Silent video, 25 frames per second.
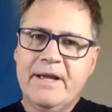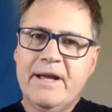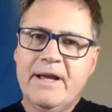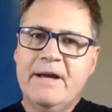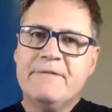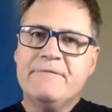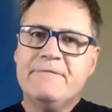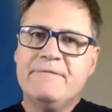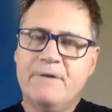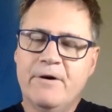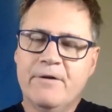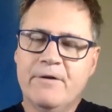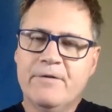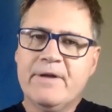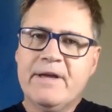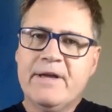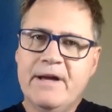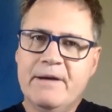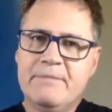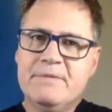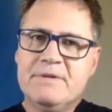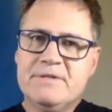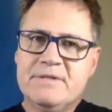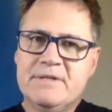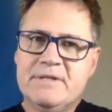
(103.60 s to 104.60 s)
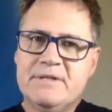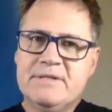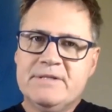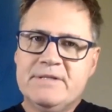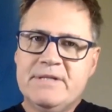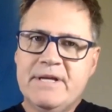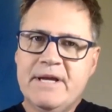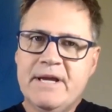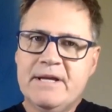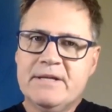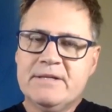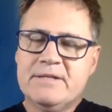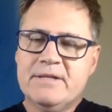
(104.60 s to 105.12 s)
I can't fault the government's
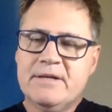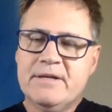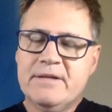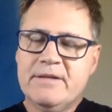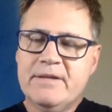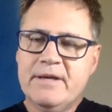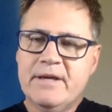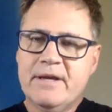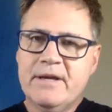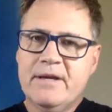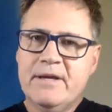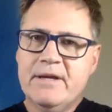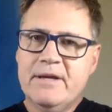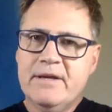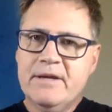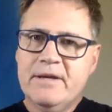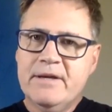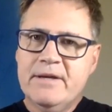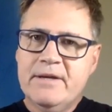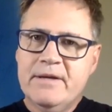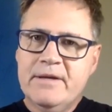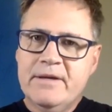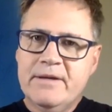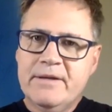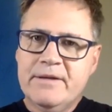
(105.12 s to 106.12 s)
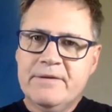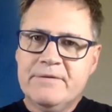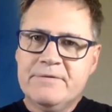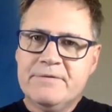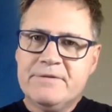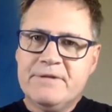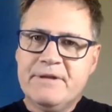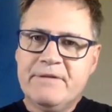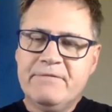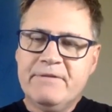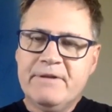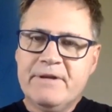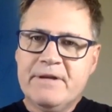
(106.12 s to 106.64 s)
intent. I think there
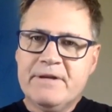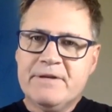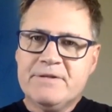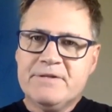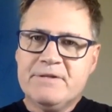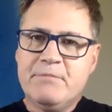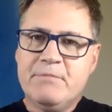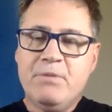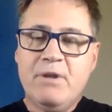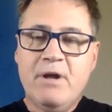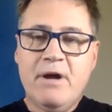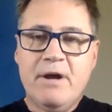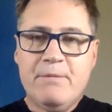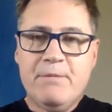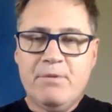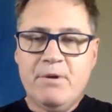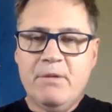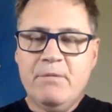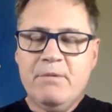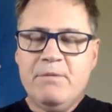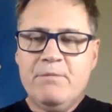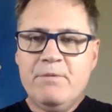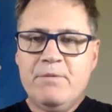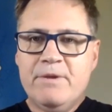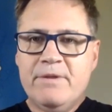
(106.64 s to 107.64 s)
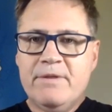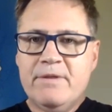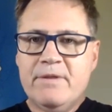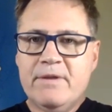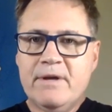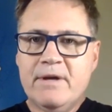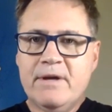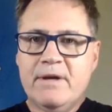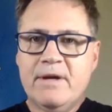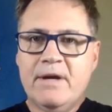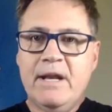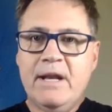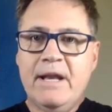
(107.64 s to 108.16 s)
is definitely a supply problem with
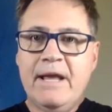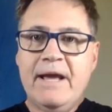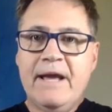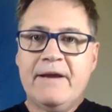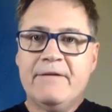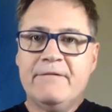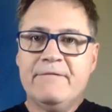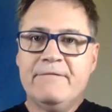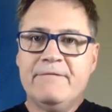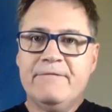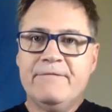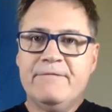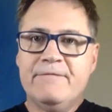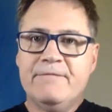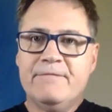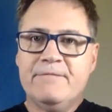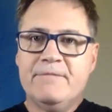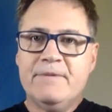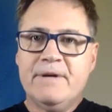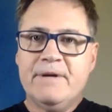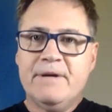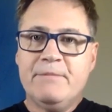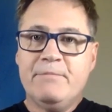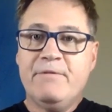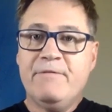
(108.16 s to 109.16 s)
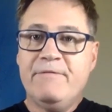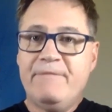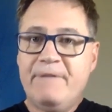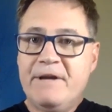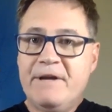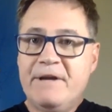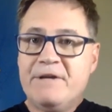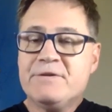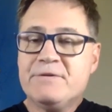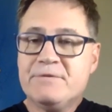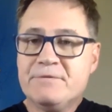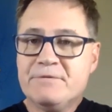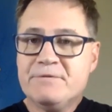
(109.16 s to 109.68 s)
a lack of
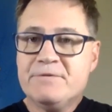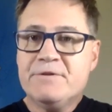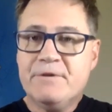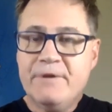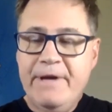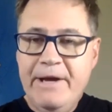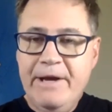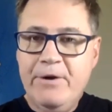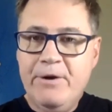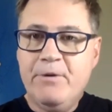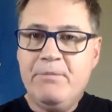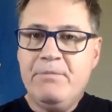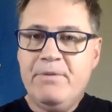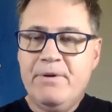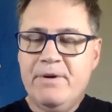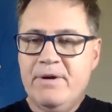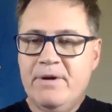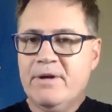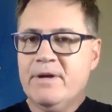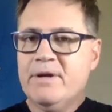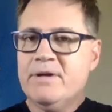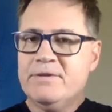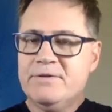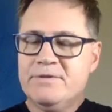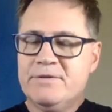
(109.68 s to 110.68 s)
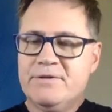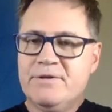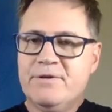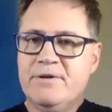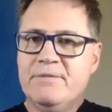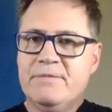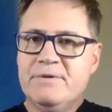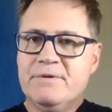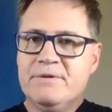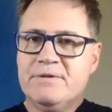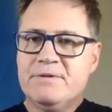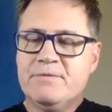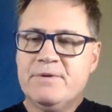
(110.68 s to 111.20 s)
professionals to help
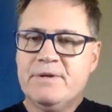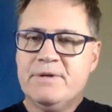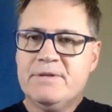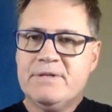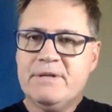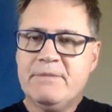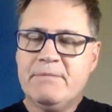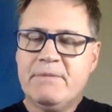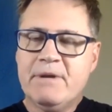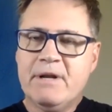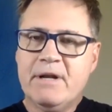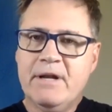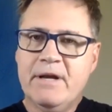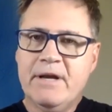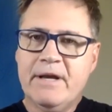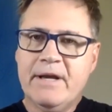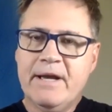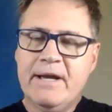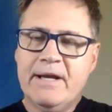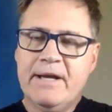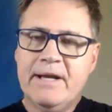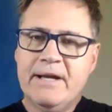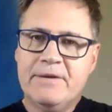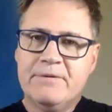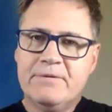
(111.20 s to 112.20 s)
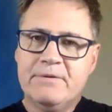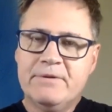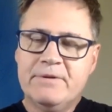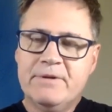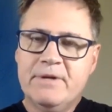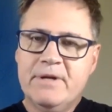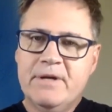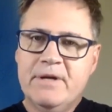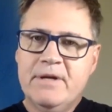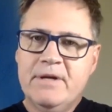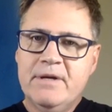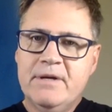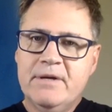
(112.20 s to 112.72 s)
consumers, with something like
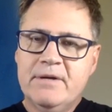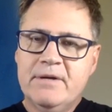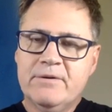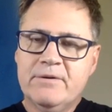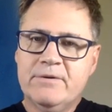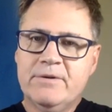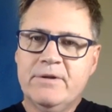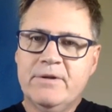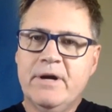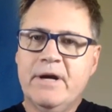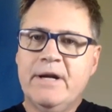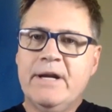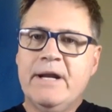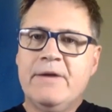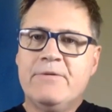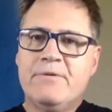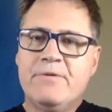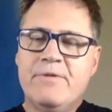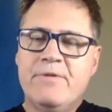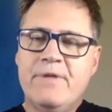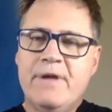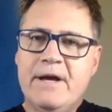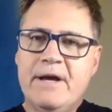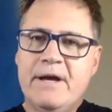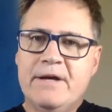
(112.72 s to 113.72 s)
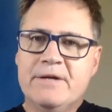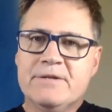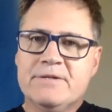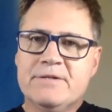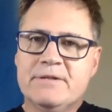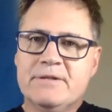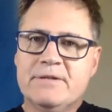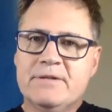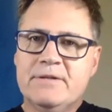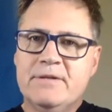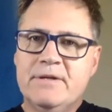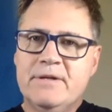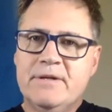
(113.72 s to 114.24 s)
800 or
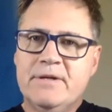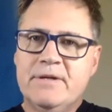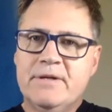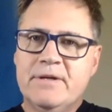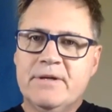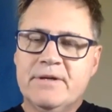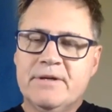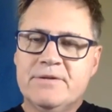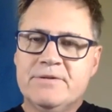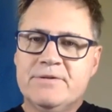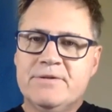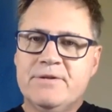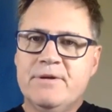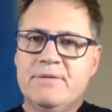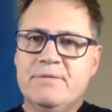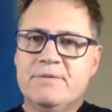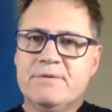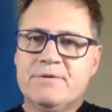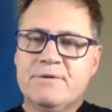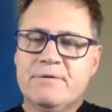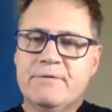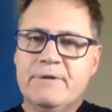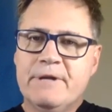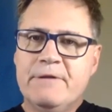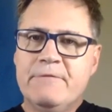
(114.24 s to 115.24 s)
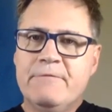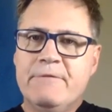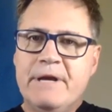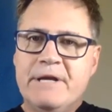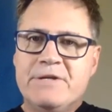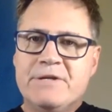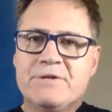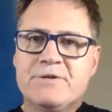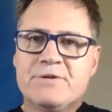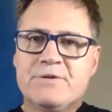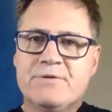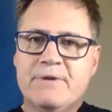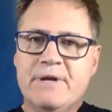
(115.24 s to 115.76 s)
900,000 consumers already
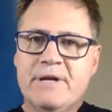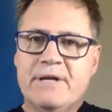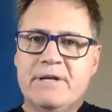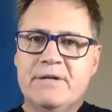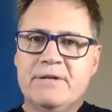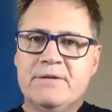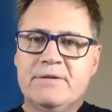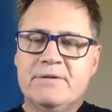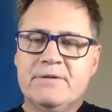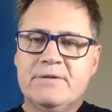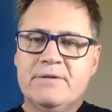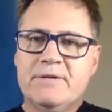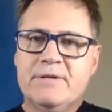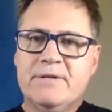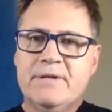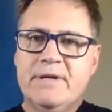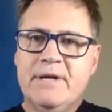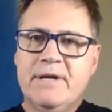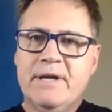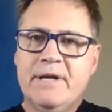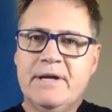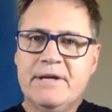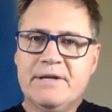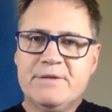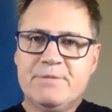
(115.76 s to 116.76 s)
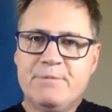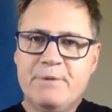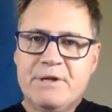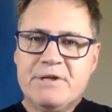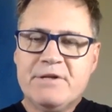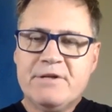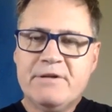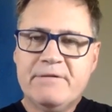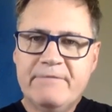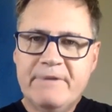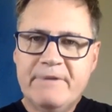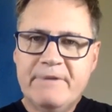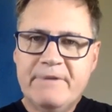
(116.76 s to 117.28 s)
registering an
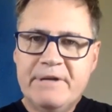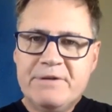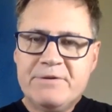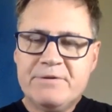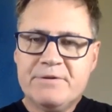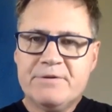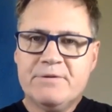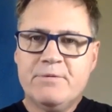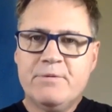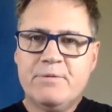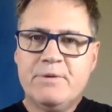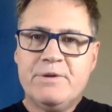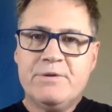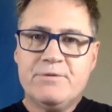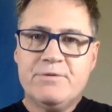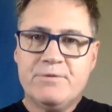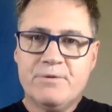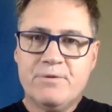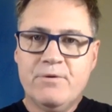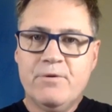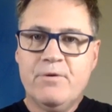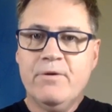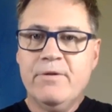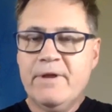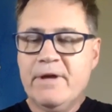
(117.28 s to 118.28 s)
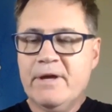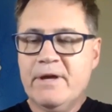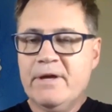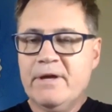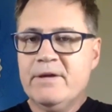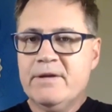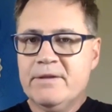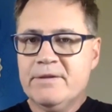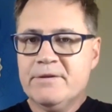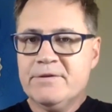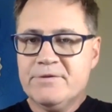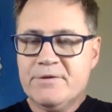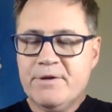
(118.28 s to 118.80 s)
expression of interest to withdraw the
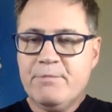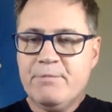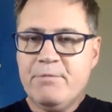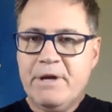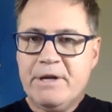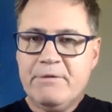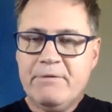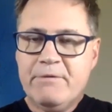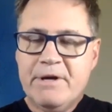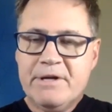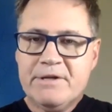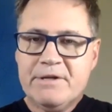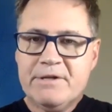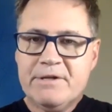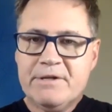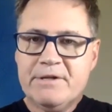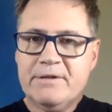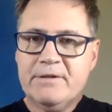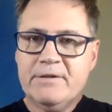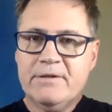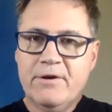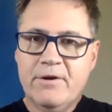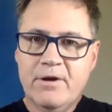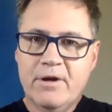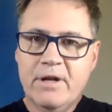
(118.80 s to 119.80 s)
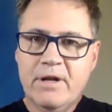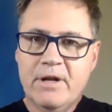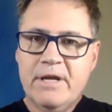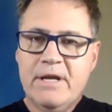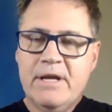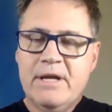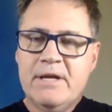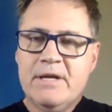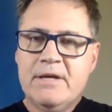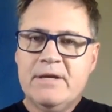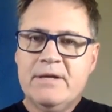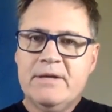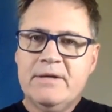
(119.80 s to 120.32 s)
superannuation
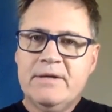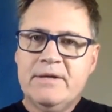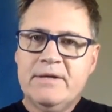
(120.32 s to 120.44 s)
early.